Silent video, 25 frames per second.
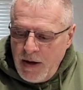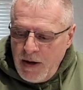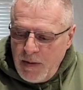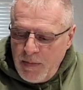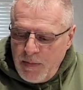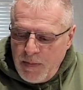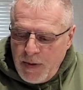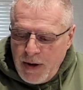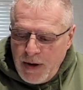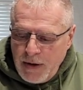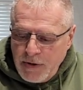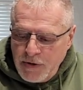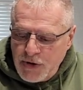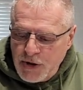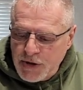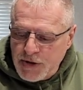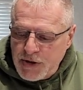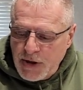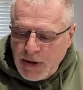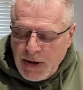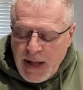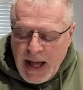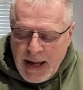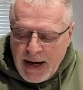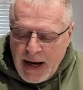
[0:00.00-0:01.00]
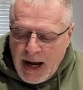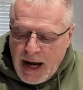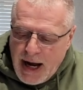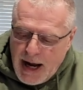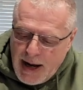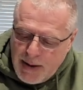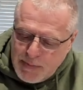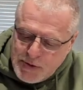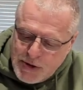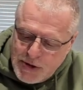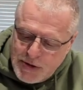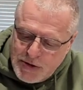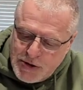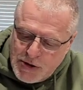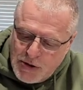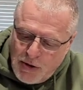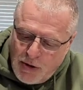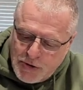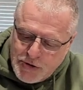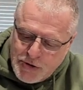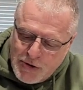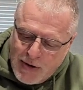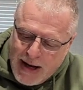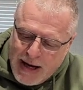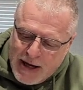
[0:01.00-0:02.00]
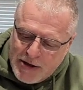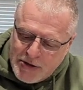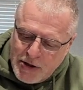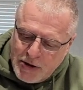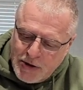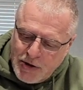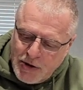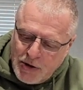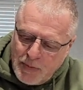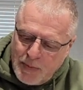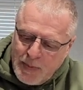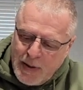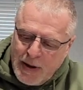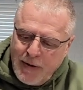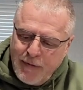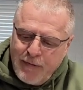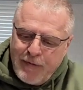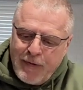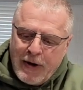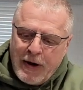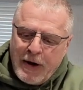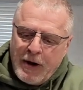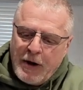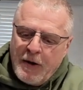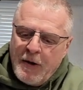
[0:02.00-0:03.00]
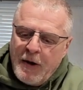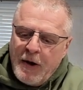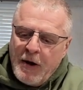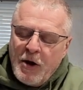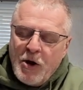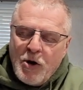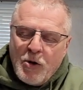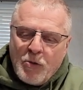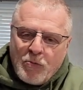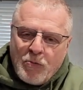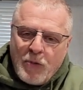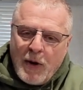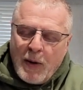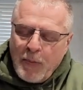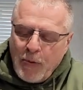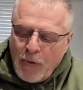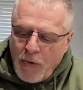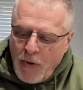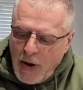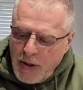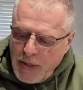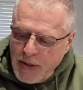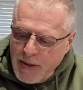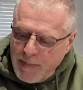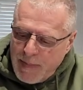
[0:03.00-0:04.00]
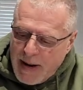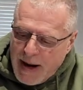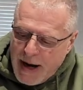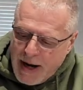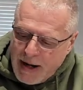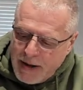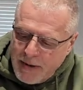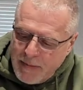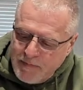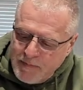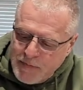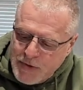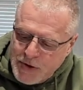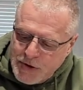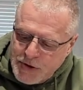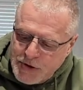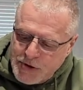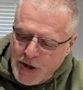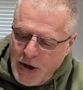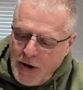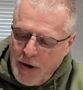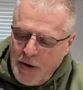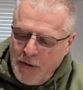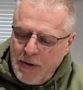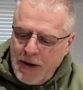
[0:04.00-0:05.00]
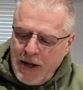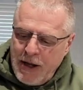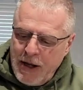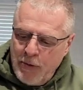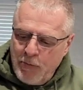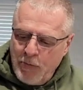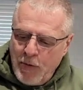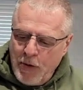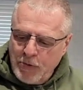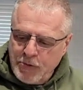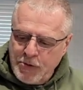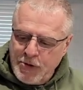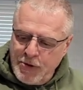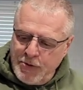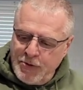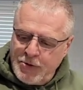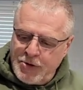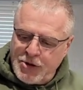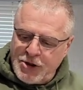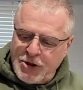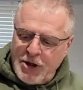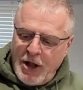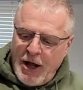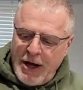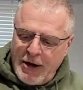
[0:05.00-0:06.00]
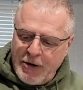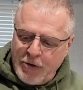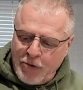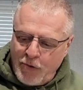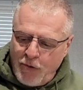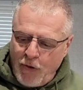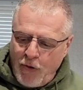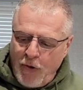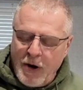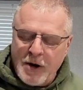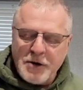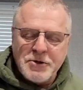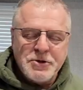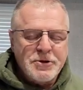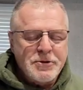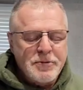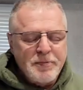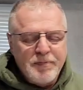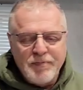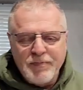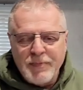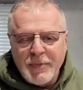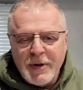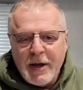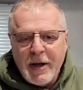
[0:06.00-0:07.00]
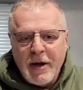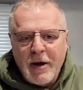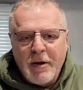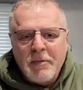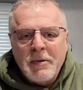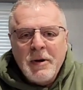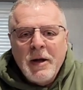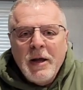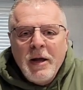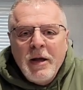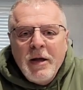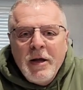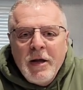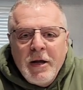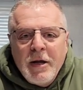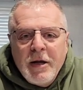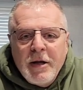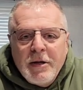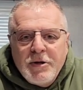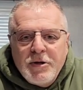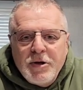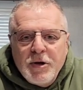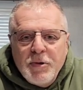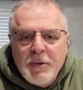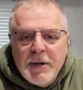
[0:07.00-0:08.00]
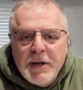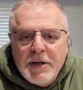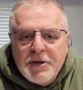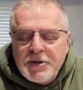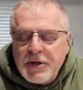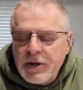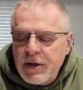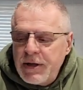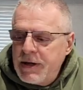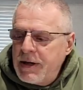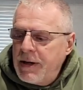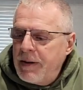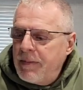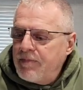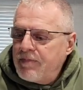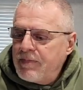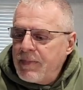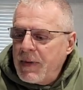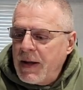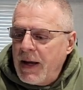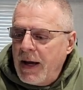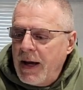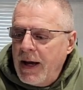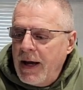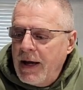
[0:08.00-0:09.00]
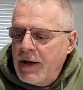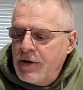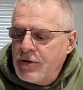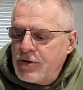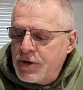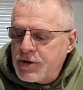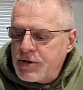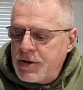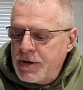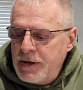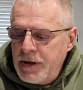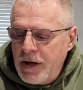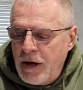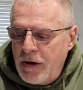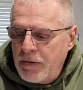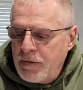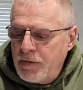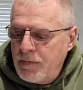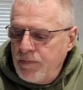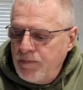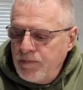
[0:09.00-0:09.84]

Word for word: But just a lot of options. It also has a little bit of a uh, rubber on the bottom, so it won't slide across, you know, too easily. And just, you know,